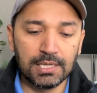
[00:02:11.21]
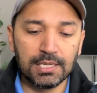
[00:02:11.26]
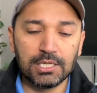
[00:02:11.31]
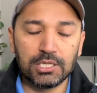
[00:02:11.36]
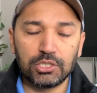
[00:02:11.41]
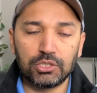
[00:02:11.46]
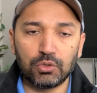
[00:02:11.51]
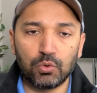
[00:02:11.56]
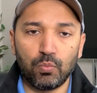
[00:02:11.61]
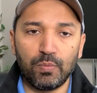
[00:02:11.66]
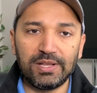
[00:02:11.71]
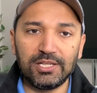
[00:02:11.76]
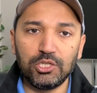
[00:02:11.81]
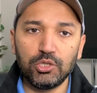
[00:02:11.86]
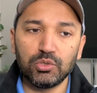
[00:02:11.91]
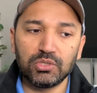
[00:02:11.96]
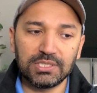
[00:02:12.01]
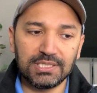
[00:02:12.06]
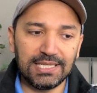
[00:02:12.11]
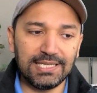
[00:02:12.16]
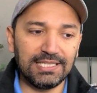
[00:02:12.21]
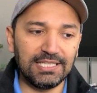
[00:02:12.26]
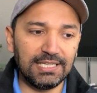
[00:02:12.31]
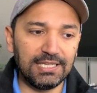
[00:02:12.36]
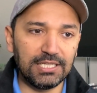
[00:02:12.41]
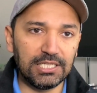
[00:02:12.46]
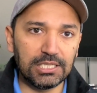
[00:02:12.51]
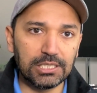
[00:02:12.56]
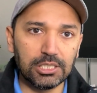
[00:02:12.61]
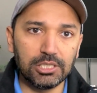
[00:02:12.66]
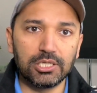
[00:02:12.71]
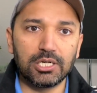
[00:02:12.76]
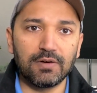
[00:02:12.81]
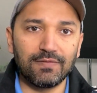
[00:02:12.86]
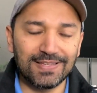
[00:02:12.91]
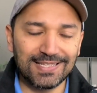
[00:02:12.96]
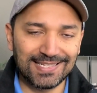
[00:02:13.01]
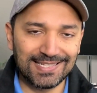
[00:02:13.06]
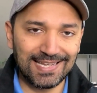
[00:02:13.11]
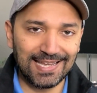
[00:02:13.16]
So when you see the yield curve
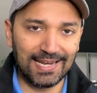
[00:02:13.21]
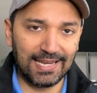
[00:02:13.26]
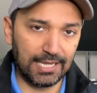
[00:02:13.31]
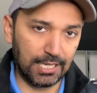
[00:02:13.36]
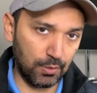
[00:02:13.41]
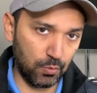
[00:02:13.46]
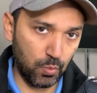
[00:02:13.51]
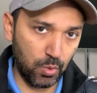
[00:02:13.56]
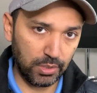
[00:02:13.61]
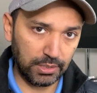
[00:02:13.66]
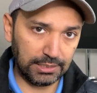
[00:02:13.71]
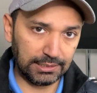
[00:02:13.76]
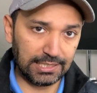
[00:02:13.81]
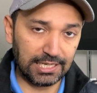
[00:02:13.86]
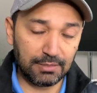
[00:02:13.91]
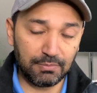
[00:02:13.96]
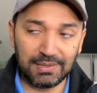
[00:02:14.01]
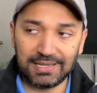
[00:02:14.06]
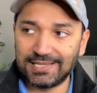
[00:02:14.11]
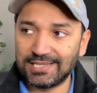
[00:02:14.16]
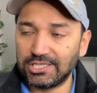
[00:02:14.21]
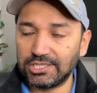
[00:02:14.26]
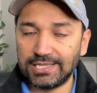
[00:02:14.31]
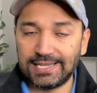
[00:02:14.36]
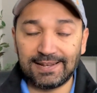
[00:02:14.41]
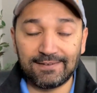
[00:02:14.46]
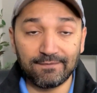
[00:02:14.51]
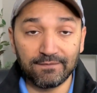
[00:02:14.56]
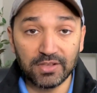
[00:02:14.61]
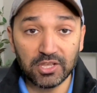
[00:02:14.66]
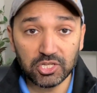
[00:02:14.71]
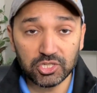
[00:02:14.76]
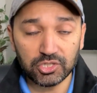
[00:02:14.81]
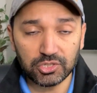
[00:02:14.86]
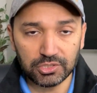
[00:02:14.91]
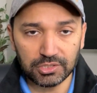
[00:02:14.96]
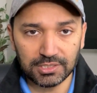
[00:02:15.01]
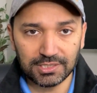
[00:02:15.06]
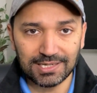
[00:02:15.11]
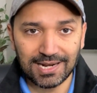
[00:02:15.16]
is getting inverted, that means the
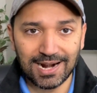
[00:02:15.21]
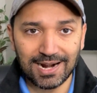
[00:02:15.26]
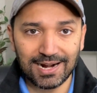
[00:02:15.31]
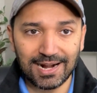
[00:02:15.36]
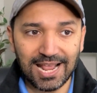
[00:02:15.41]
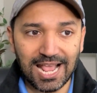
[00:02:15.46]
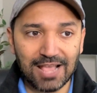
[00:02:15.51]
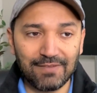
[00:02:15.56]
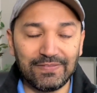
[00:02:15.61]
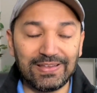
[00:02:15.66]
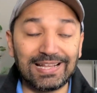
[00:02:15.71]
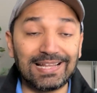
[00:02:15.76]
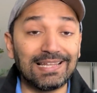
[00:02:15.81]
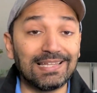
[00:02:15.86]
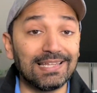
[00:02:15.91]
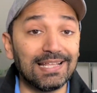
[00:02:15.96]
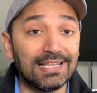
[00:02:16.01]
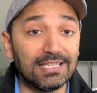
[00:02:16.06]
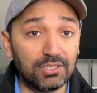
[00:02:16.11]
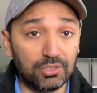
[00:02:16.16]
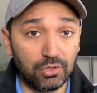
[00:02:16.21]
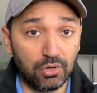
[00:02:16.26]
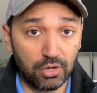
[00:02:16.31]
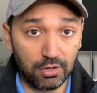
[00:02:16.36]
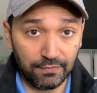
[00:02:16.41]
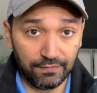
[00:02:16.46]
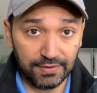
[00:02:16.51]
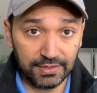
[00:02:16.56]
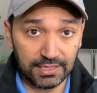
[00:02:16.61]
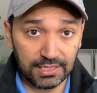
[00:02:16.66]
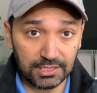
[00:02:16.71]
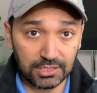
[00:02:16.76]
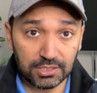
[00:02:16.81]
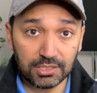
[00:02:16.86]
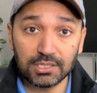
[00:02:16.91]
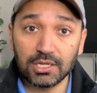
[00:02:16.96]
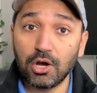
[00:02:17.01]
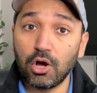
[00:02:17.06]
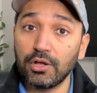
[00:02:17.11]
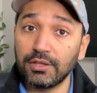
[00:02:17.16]
investors are having less
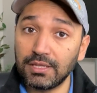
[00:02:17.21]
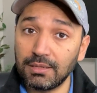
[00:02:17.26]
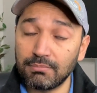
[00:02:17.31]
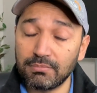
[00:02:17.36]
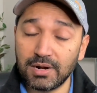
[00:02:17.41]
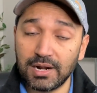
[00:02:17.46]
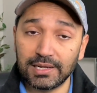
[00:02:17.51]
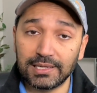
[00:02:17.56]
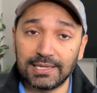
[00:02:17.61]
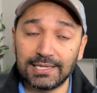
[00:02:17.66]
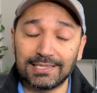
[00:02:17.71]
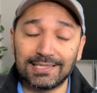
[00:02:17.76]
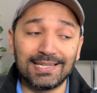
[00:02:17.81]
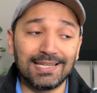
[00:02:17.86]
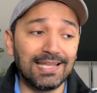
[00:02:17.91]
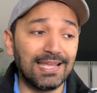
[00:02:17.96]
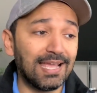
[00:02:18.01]
confidence on the market,